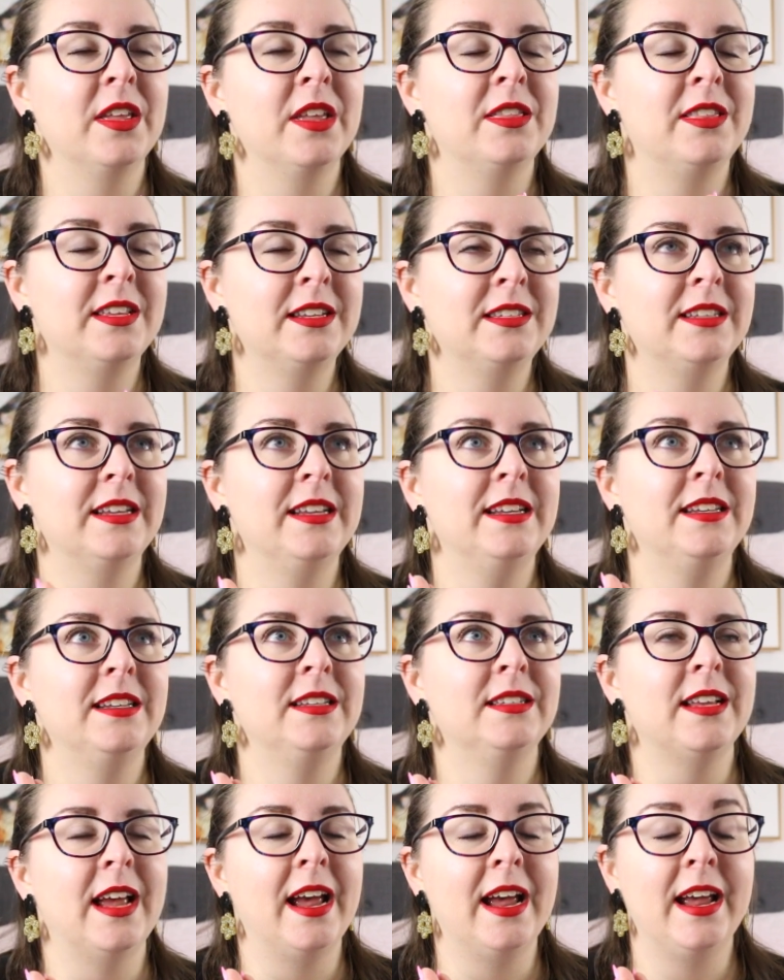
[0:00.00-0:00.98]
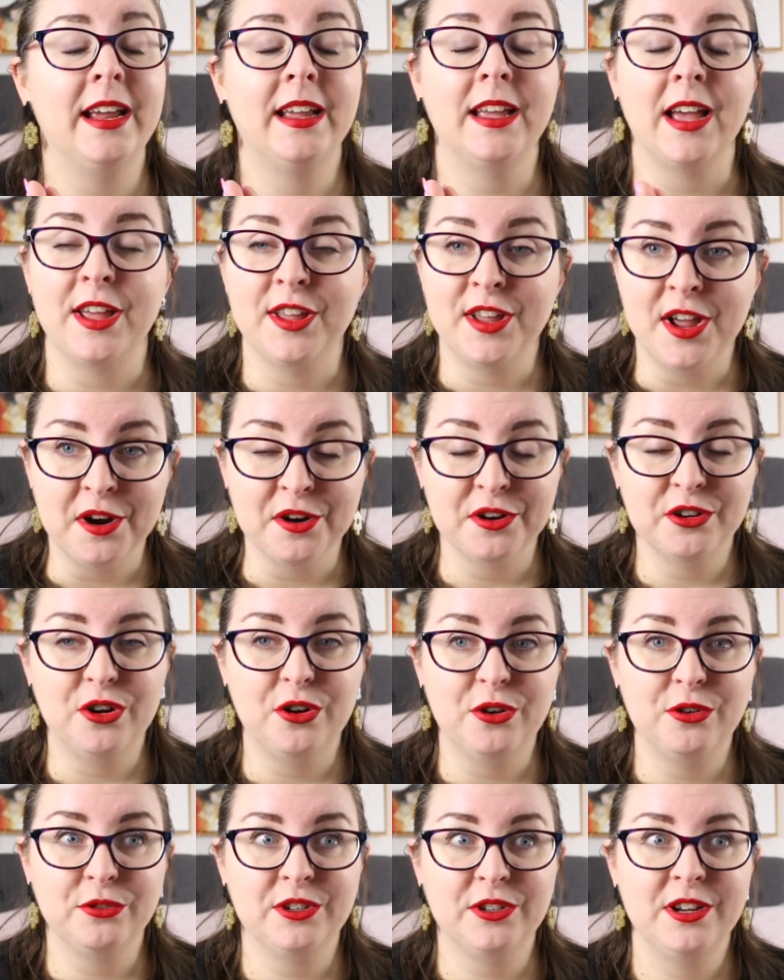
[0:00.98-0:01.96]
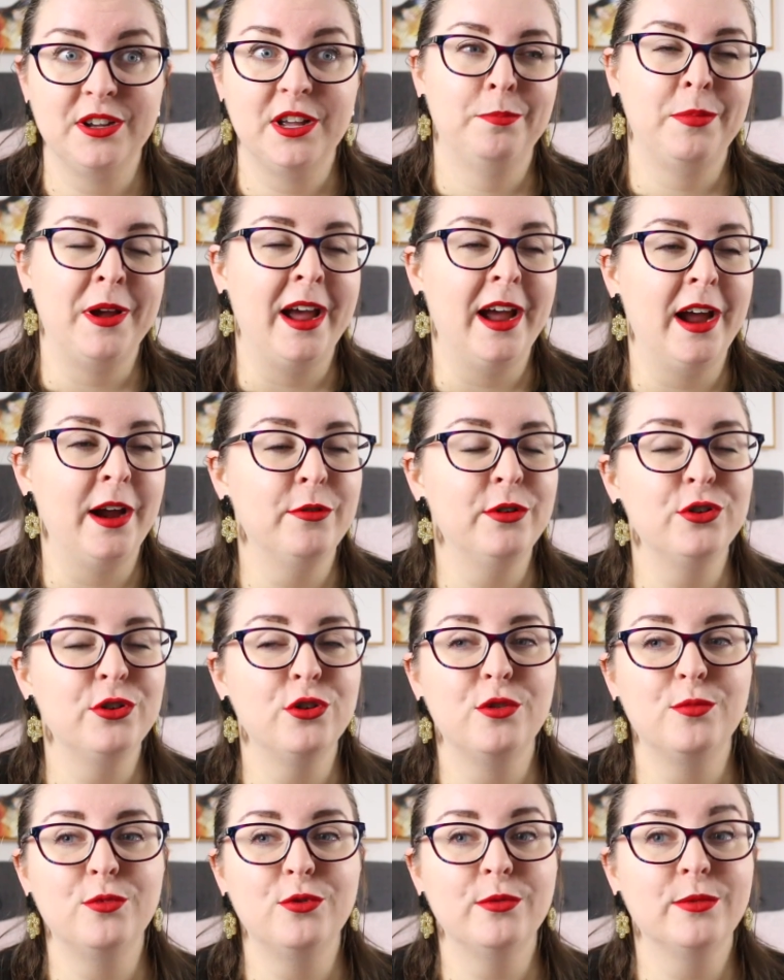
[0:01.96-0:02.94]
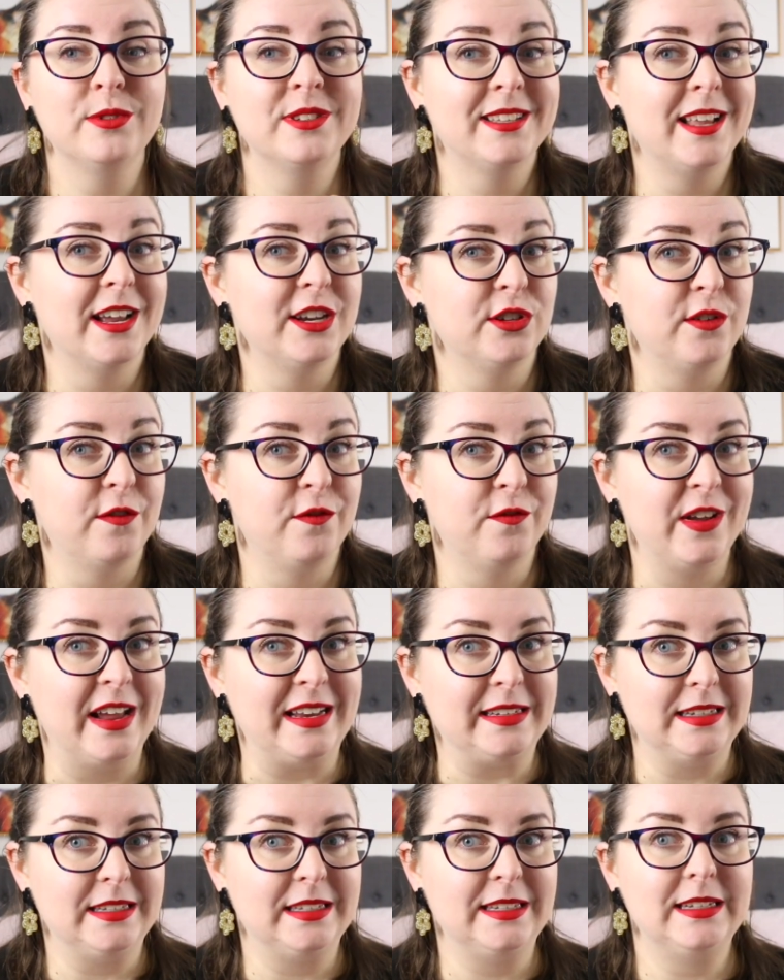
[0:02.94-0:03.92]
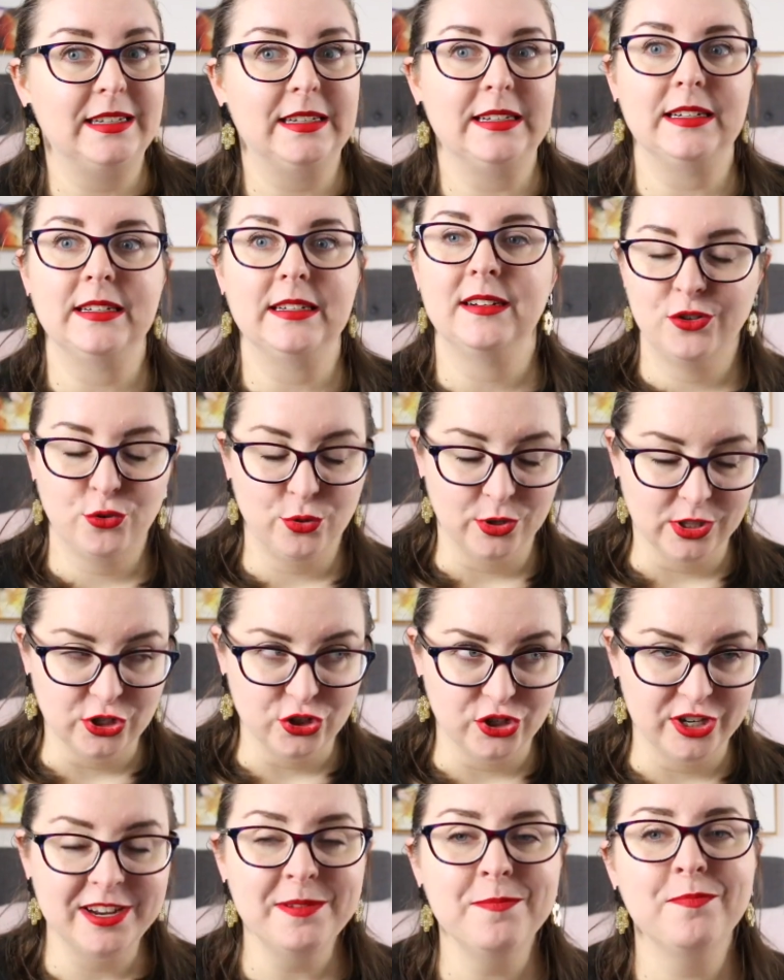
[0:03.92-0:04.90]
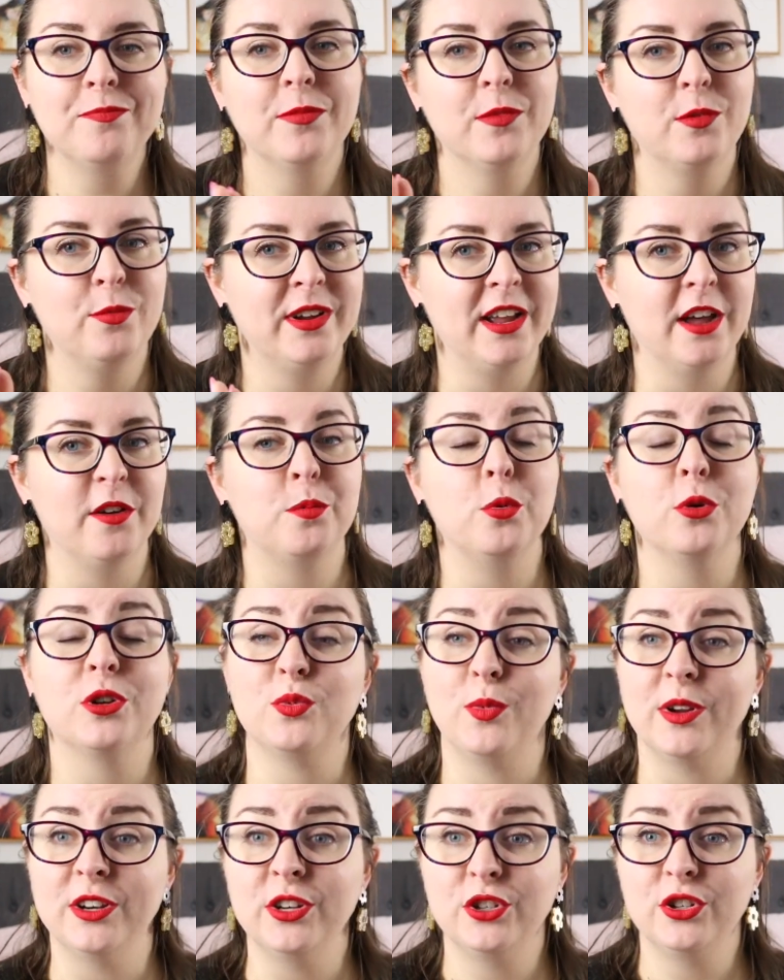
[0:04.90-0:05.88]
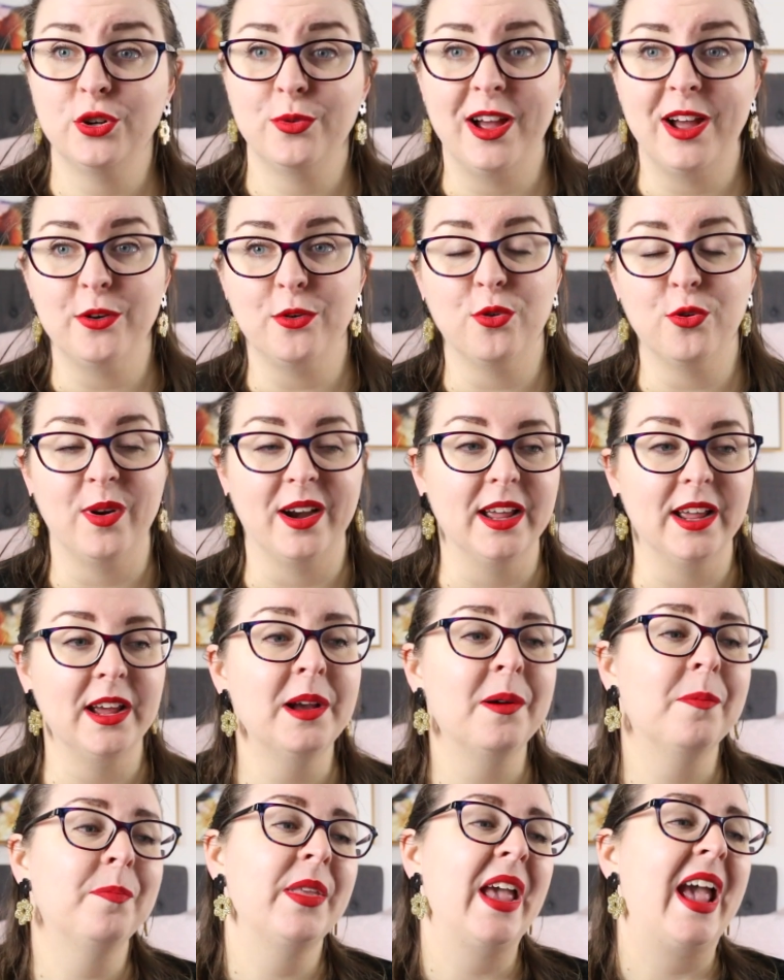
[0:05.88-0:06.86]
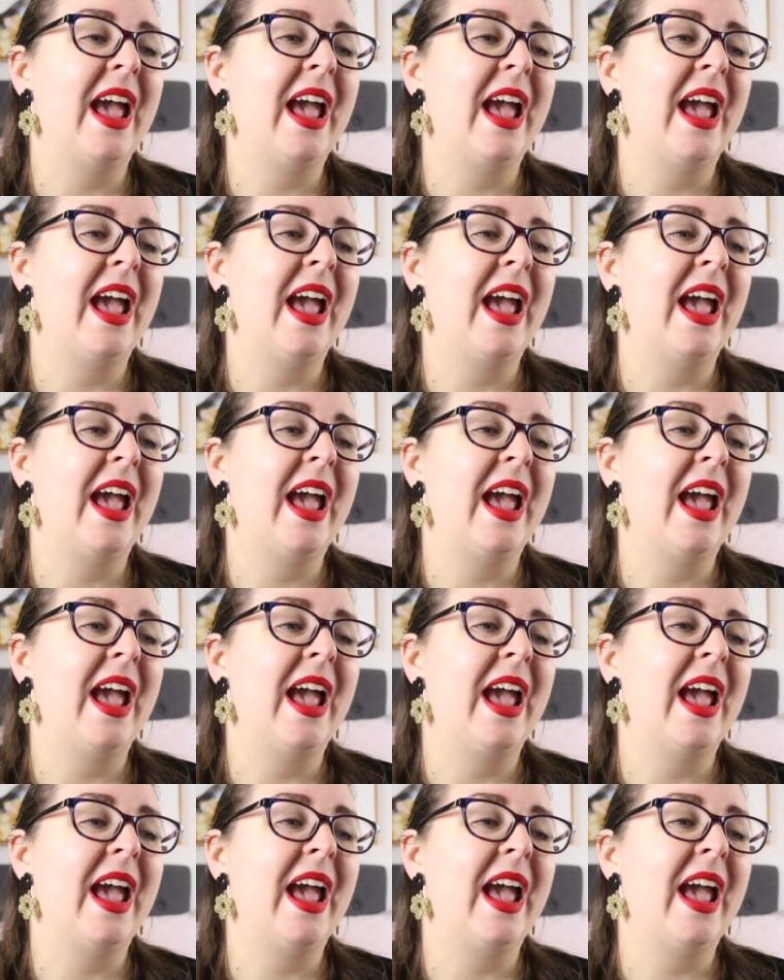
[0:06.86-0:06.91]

This is a young adult paranormal slash fantasy trilogy. We have books one and two out already.